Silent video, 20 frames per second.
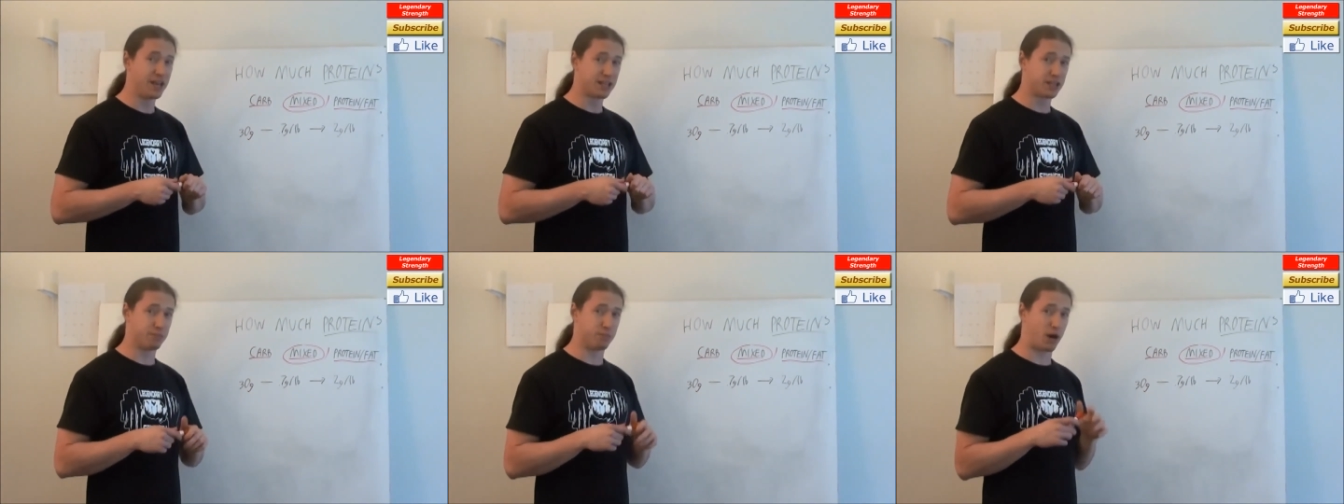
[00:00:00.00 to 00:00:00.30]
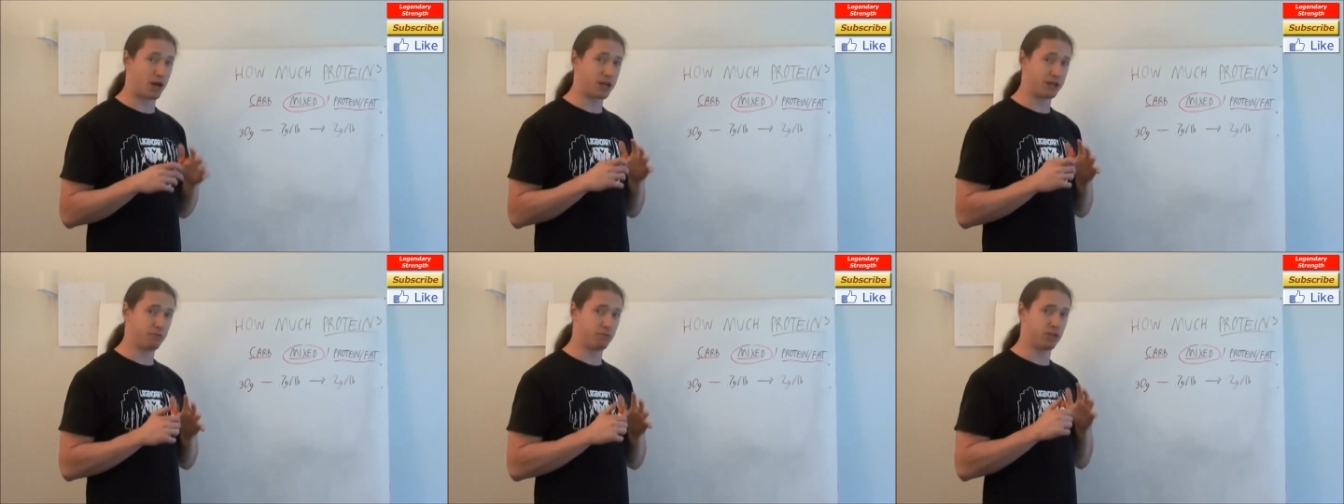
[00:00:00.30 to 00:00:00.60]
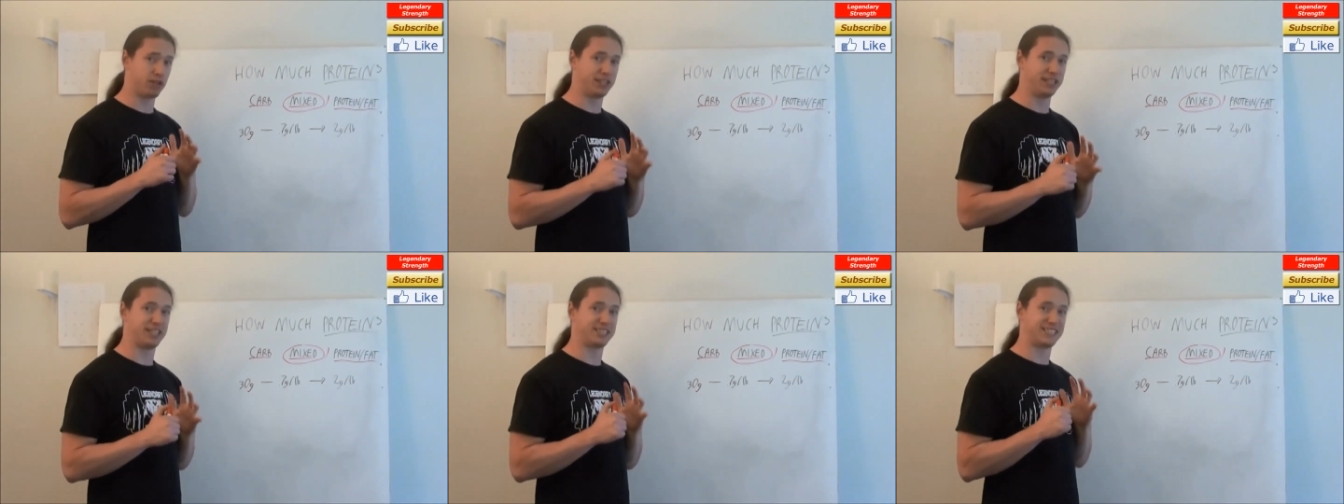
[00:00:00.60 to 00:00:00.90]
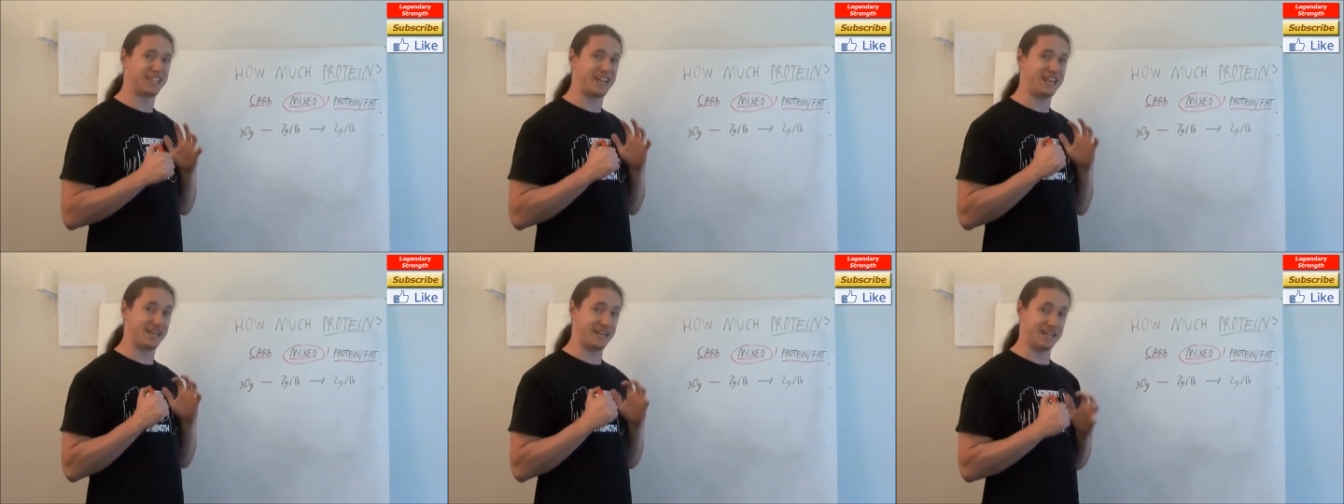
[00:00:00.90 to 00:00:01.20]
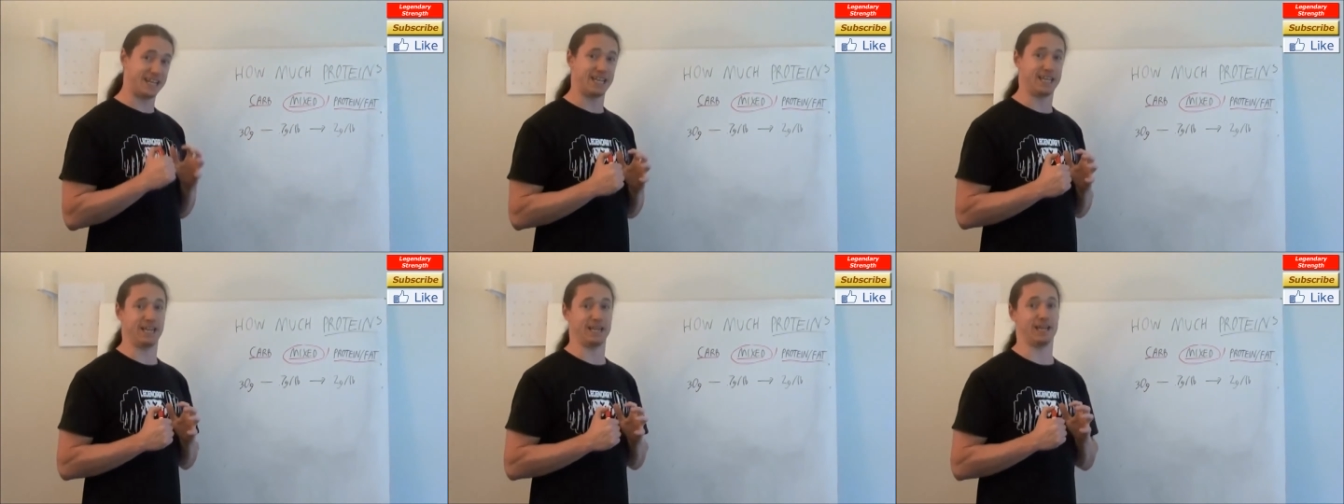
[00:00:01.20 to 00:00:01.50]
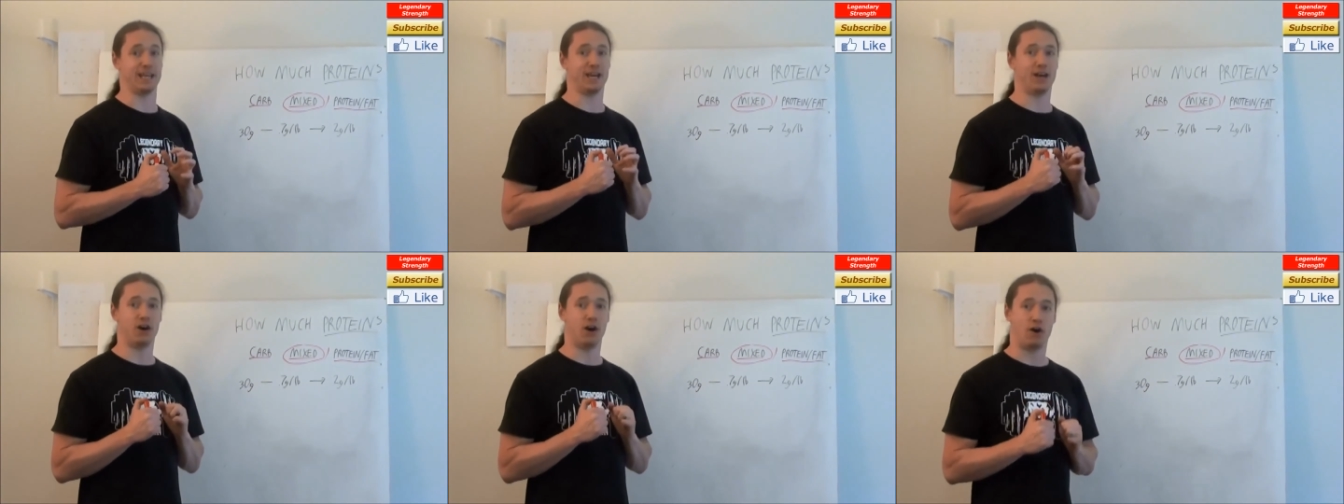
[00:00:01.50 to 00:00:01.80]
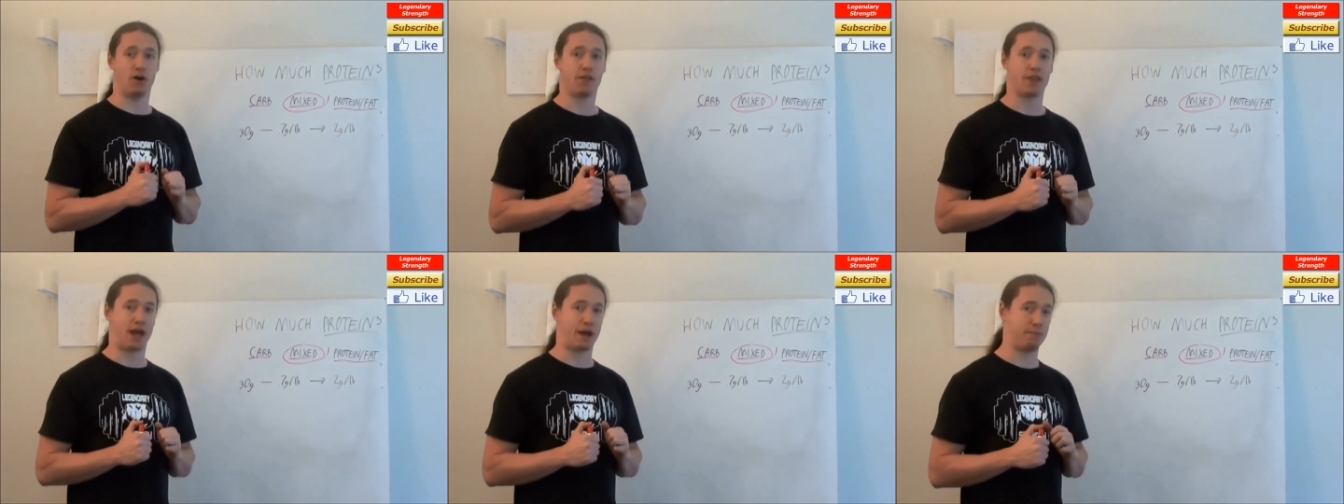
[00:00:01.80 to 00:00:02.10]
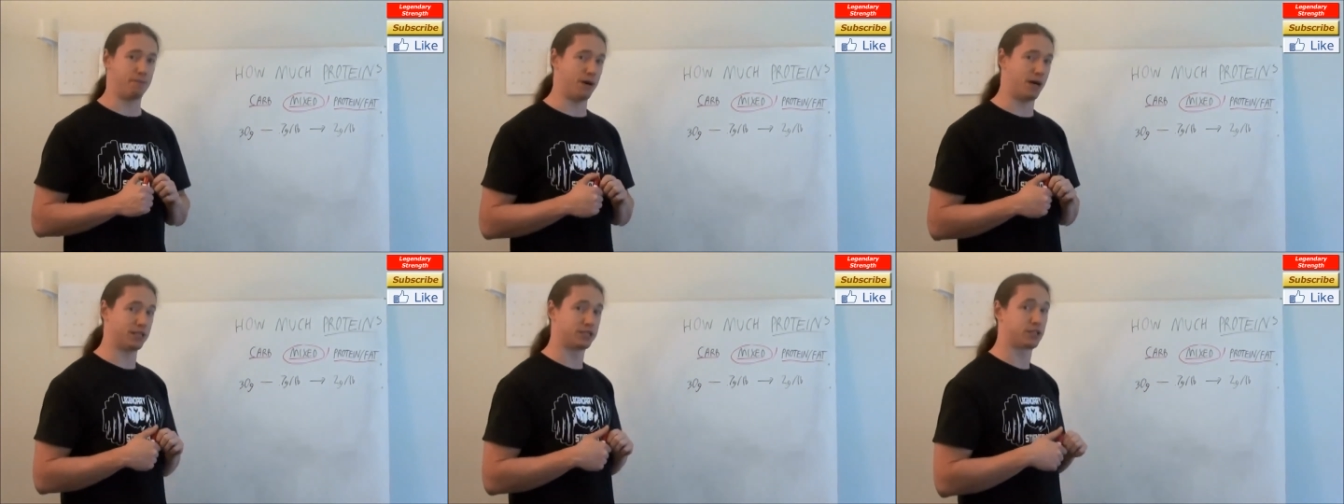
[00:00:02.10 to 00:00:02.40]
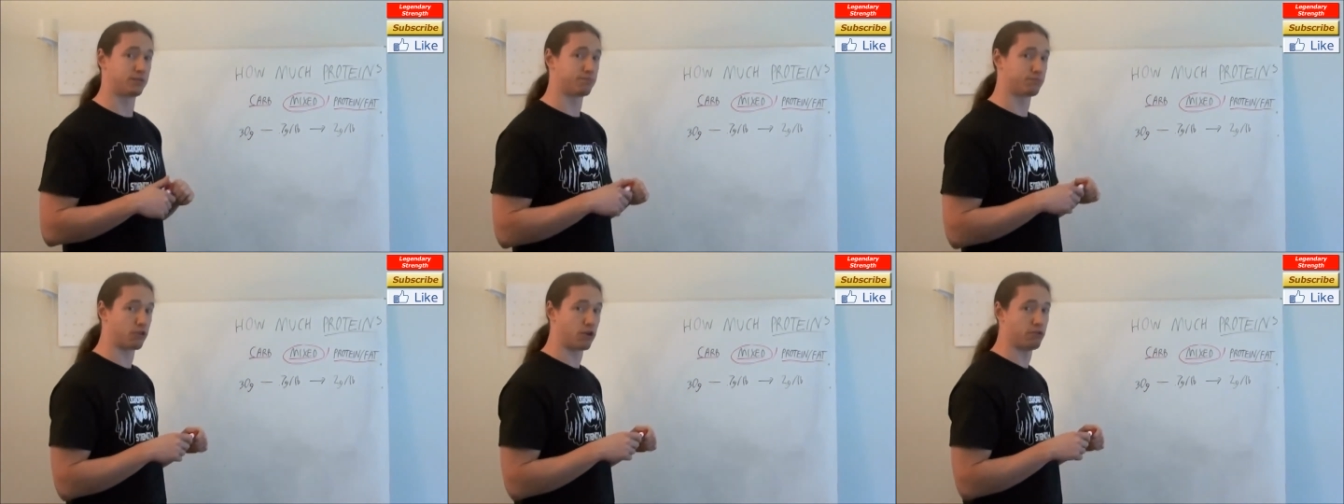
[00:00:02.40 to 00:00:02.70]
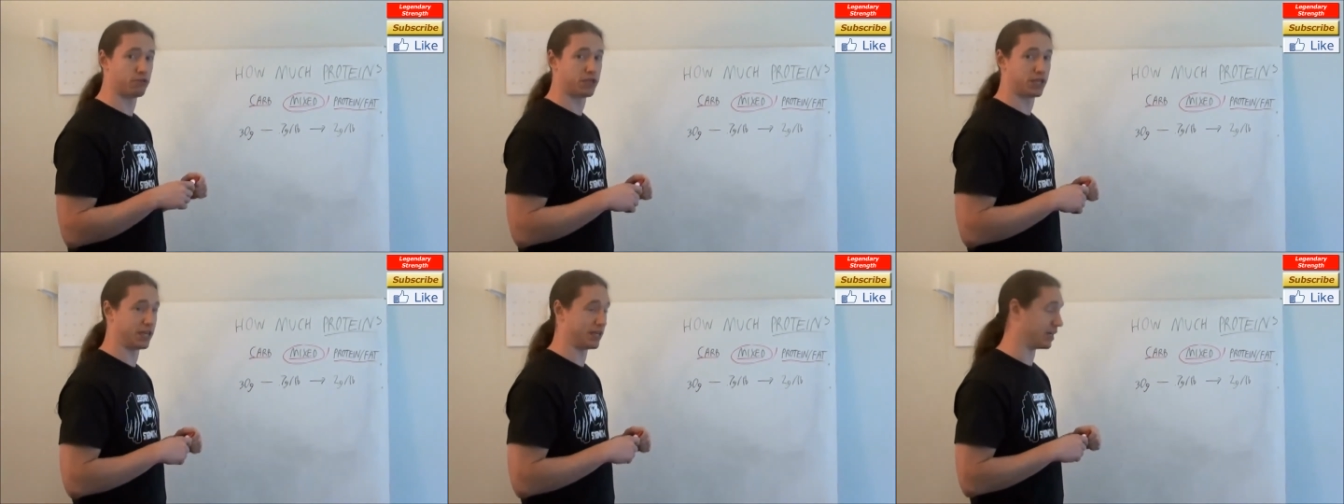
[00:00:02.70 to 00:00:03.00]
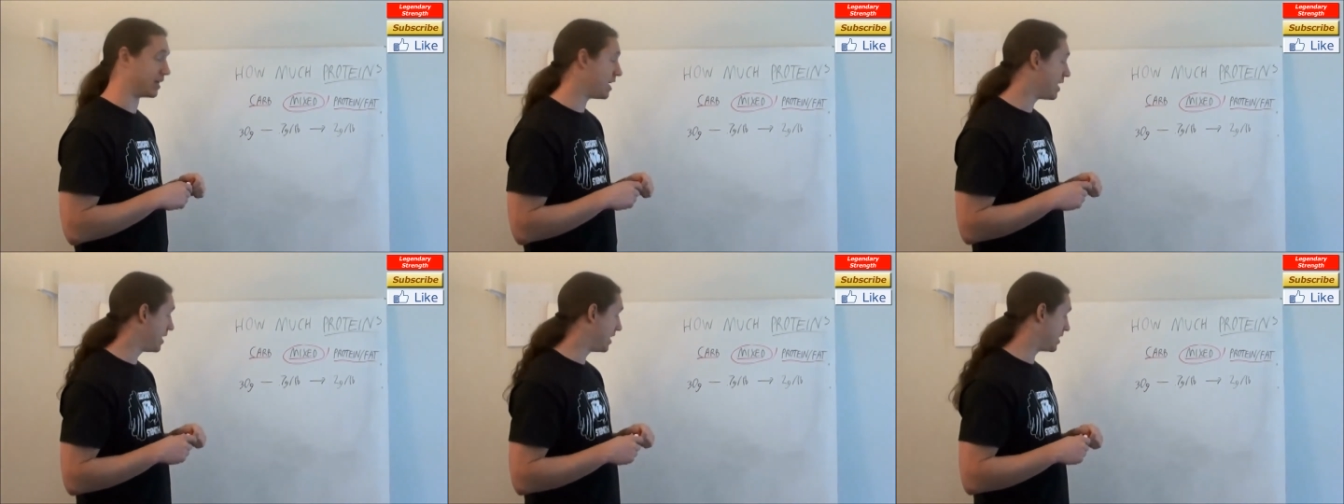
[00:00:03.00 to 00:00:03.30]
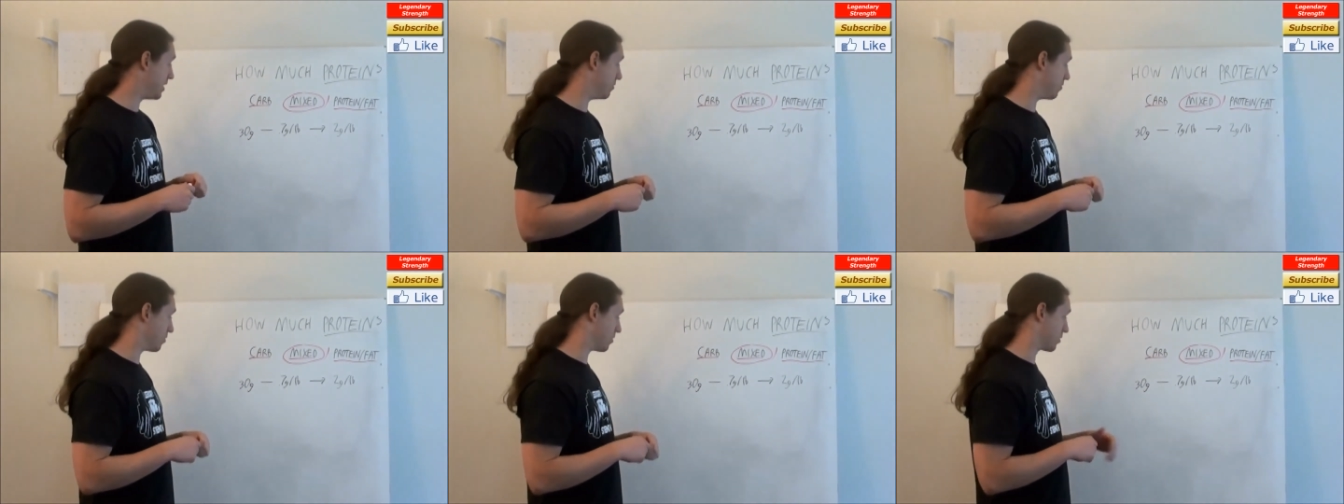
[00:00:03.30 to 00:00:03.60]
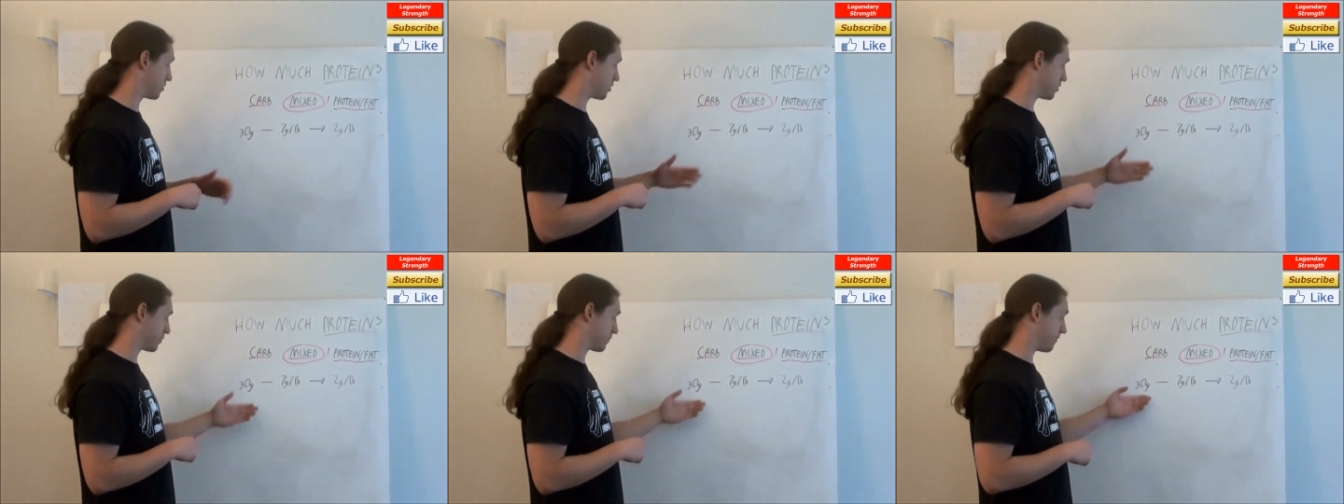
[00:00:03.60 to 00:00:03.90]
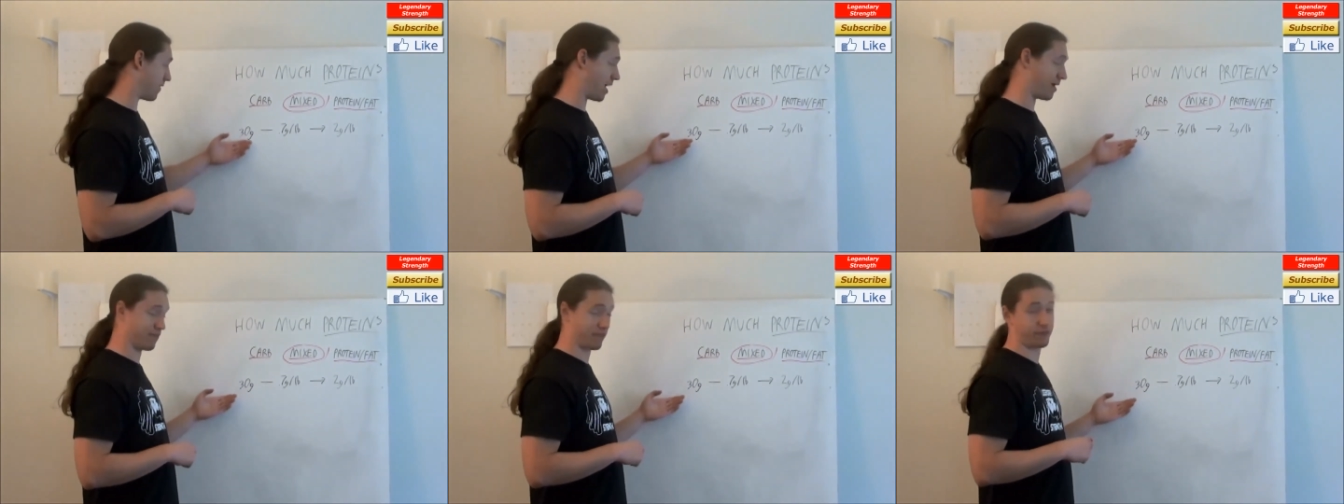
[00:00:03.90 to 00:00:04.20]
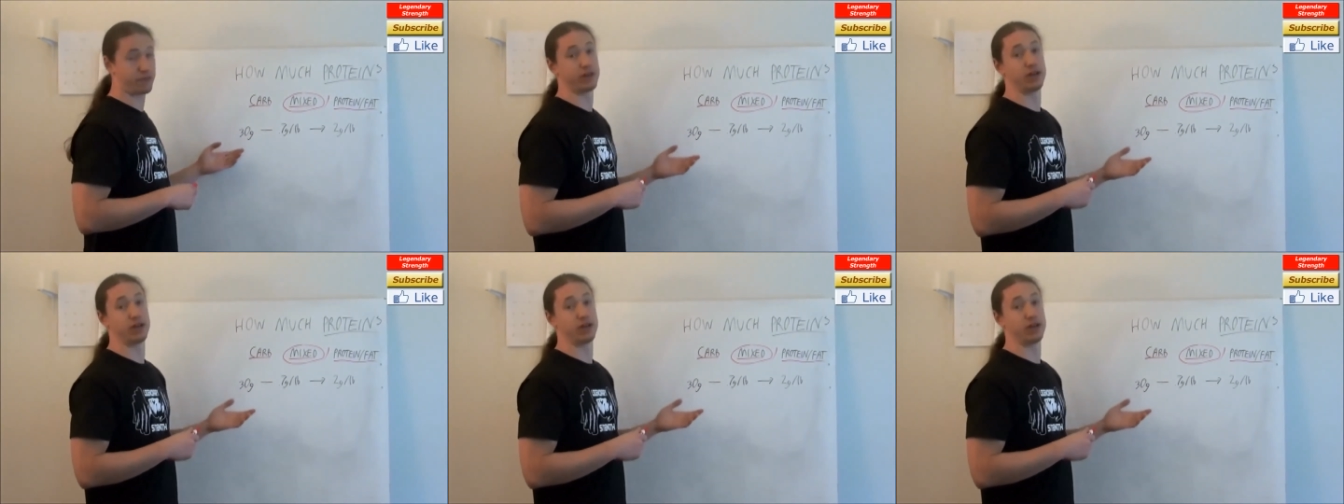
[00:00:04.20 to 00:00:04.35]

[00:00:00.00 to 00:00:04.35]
The body really doesn't need all that much protein in order to survive.